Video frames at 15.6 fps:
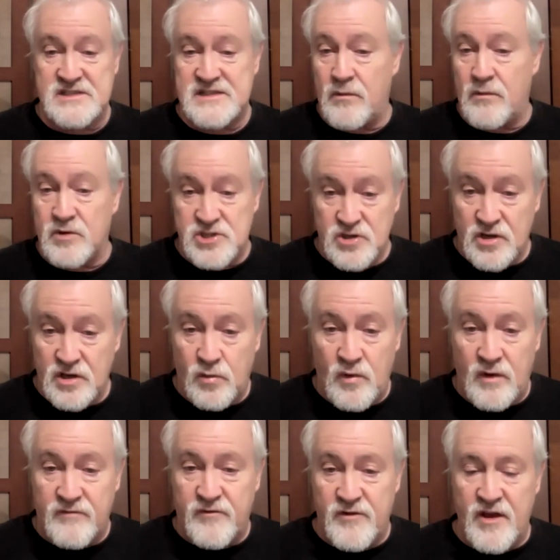Is that what you're going to
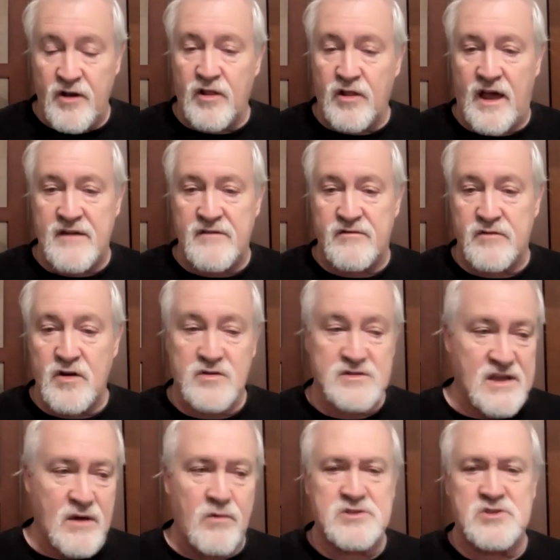want for their life? No.
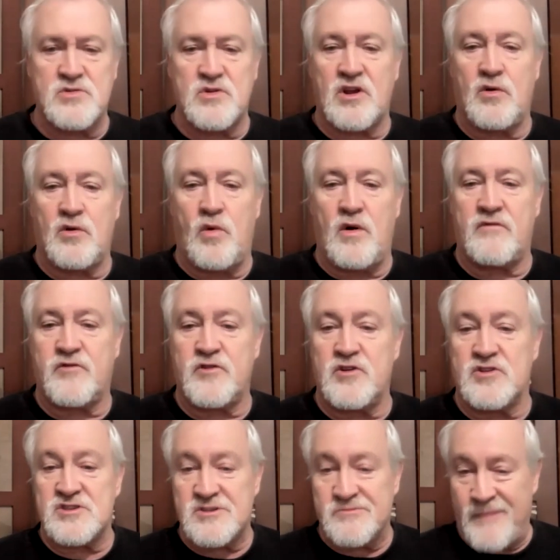Is that what you're going to want for
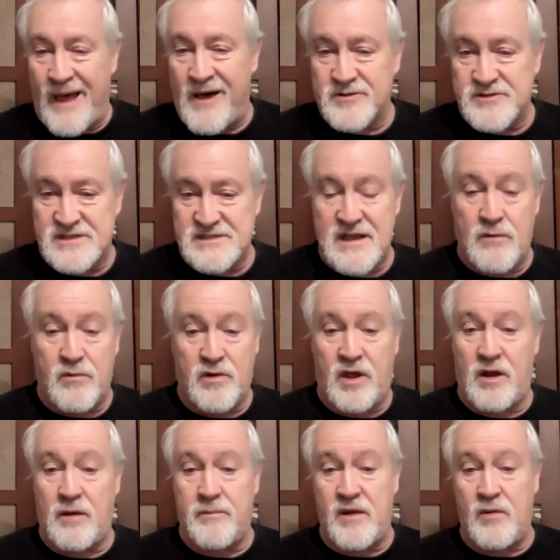spouse? Is that
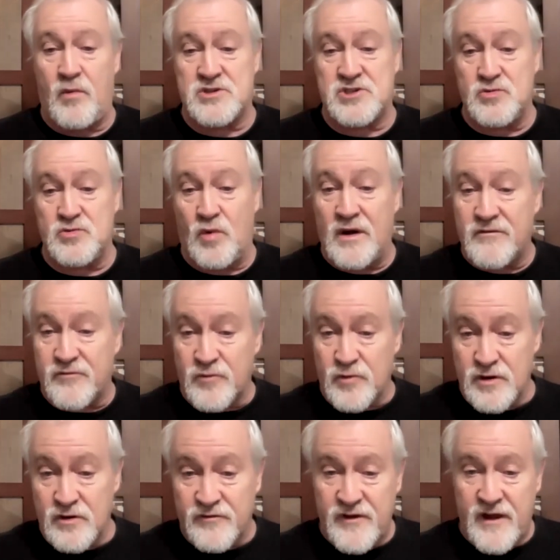going to be what you want
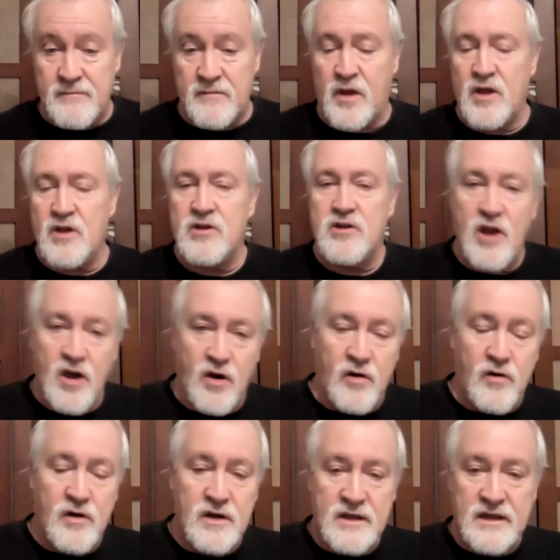for your family?
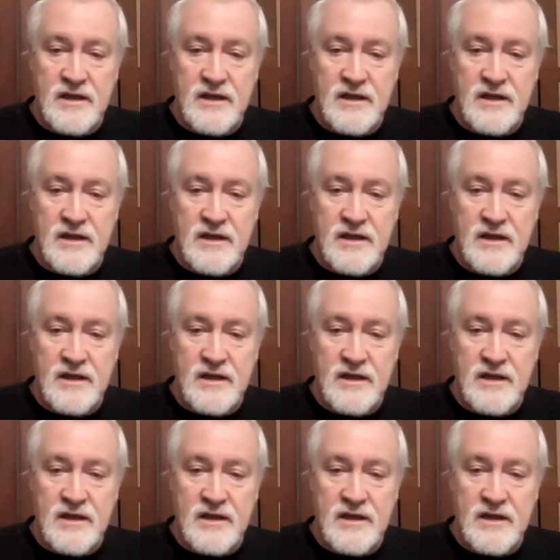No.